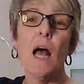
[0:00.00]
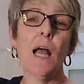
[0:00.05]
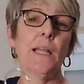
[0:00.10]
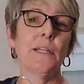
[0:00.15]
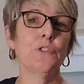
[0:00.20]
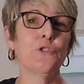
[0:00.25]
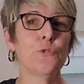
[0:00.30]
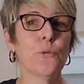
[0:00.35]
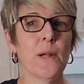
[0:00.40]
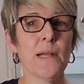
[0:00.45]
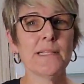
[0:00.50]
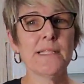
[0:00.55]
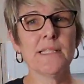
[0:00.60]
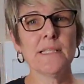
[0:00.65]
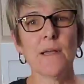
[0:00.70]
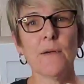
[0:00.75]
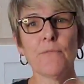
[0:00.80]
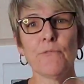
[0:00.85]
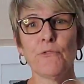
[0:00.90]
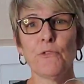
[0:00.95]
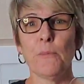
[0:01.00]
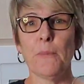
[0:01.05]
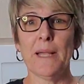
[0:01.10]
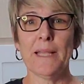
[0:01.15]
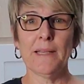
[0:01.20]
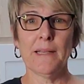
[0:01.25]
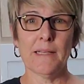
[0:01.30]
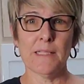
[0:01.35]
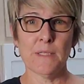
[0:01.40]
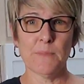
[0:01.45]
I dressed up for my
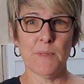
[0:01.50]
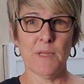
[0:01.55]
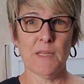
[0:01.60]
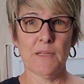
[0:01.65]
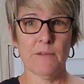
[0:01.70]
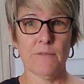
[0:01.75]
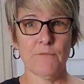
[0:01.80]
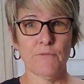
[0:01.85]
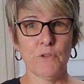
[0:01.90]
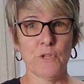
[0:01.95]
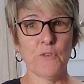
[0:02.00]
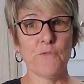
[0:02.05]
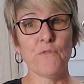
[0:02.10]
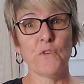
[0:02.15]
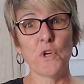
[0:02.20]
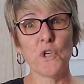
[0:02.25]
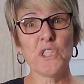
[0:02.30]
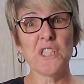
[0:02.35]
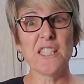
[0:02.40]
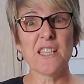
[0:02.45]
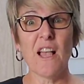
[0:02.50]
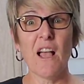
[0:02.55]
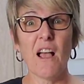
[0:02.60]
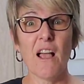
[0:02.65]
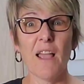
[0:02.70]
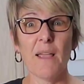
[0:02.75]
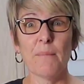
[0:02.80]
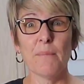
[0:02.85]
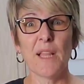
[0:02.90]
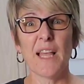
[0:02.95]
husband for the first
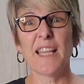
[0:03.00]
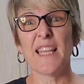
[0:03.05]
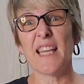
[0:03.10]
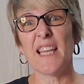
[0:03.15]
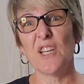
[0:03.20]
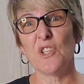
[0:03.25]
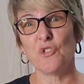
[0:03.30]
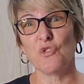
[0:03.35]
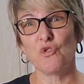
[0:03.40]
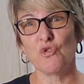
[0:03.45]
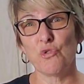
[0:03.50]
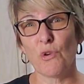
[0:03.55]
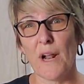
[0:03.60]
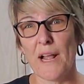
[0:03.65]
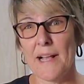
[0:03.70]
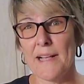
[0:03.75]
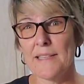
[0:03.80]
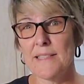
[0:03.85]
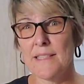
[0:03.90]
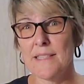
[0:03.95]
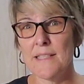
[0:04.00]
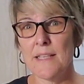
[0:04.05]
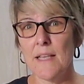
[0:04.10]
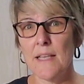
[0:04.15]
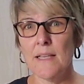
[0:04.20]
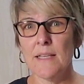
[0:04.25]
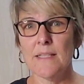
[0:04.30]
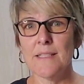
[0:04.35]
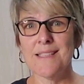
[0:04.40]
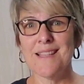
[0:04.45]
time, like in a dress
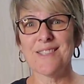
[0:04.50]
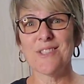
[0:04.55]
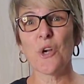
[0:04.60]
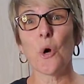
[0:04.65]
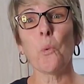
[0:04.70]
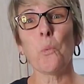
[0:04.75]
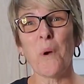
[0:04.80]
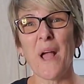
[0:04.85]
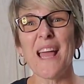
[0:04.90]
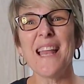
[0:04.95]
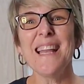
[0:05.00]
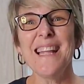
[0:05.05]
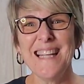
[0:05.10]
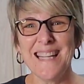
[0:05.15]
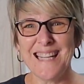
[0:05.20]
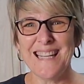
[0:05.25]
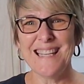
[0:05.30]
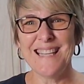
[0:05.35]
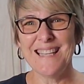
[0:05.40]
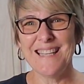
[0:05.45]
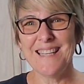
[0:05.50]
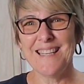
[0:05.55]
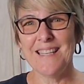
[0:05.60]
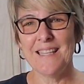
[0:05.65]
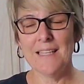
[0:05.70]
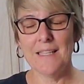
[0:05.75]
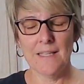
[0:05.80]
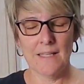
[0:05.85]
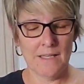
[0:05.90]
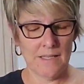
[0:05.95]
since our wedding.
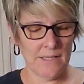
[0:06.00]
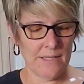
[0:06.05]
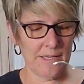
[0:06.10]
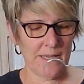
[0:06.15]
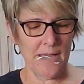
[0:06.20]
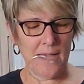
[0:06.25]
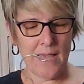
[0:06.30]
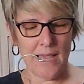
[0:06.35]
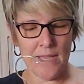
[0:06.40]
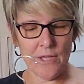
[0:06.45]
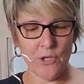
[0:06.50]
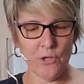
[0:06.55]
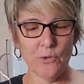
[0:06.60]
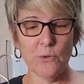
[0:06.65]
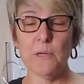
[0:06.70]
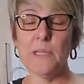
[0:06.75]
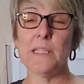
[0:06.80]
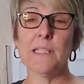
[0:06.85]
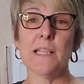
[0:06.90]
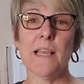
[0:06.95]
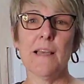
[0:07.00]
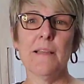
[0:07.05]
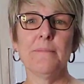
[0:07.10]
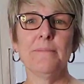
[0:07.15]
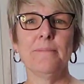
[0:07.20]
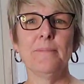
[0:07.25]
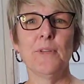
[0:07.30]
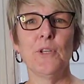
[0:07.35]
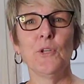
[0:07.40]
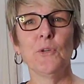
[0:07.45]
And you know what he said?
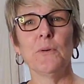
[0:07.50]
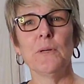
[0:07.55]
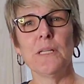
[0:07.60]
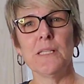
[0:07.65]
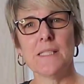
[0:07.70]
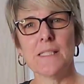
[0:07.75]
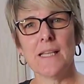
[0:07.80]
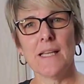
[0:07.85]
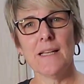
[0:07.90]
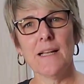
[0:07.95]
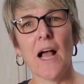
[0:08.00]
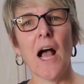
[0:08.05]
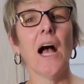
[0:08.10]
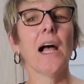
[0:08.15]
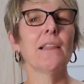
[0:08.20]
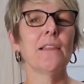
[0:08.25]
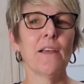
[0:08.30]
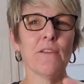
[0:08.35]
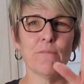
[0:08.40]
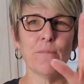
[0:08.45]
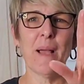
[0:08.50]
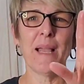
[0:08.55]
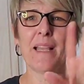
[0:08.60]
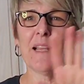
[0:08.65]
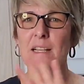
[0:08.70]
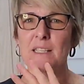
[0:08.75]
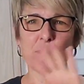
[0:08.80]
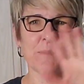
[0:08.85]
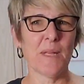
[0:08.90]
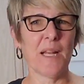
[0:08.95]
You know what he said? I love my
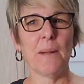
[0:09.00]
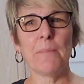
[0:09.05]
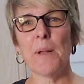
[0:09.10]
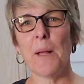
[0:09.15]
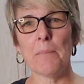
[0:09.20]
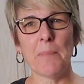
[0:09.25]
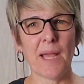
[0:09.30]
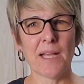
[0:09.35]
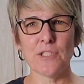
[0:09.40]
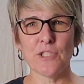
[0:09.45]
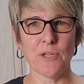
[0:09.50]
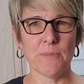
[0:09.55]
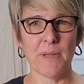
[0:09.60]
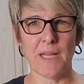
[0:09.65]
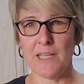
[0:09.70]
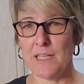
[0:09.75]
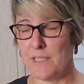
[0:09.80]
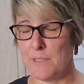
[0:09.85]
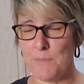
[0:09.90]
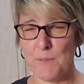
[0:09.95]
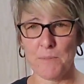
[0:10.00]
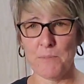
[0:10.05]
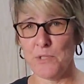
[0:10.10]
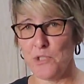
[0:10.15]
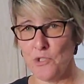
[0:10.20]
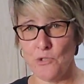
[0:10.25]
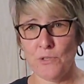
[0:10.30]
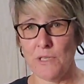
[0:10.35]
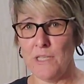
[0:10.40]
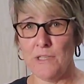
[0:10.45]
husband. I'm not bashing my husband,
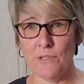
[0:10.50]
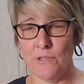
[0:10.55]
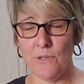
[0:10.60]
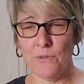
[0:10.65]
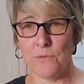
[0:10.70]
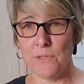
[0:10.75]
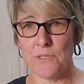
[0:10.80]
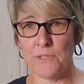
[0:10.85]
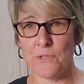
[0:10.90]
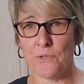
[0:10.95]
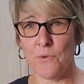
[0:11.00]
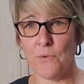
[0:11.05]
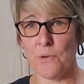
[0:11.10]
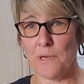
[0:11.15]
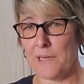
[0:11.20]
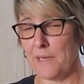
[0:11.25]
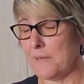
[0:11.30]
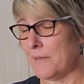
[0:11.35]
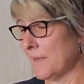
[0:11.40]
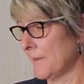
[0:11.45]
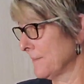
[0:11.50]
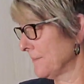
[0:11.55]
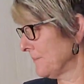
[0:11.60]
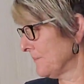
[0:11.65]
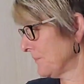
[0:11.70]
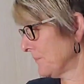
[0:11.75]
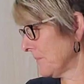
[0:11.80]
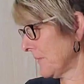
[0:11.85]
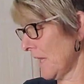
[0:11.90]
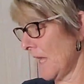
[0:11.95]
but you need to know the story.
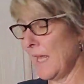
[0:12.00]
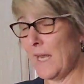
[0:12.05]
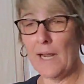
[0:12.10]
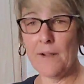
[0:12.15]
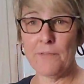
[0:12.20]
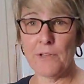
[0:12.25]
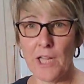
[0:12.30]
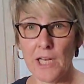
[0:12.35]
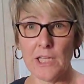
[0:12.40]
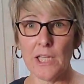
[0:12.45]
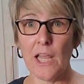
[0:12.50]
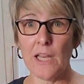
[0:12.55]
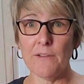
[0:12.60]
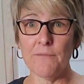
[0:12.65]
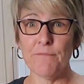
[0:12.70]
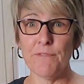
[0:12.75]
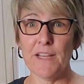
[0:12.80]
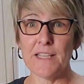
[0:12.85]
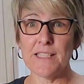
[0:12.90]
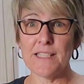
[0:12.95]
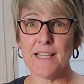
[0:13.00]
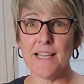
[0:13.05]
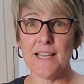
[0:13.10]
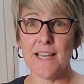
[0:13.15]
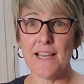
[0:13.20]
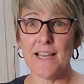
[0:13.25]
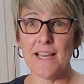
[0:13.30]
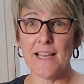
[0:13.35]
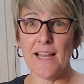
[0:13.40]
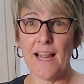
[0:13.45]
And I've got a lot invested
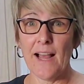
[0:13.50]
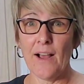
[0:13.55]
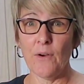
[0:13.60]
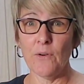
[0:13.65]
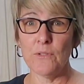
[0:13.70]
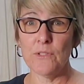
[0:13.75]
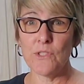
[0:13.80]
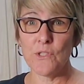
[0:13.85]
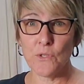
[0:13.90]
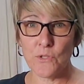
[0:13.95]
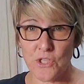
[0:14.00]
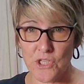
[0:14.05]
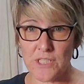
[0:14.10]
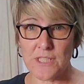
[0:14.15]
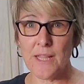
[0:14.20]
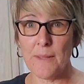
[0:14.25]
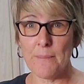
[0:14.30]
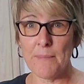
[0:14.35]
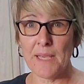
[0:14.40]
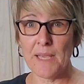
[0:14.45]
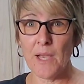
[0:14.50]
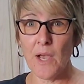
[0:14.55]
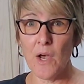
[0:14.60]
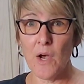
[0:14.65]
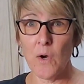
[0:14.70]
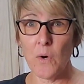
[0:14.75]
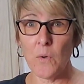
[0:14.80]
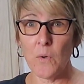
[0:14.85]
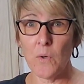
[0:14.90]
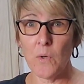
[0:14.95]
in it now. So just let me
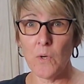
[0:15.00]
go.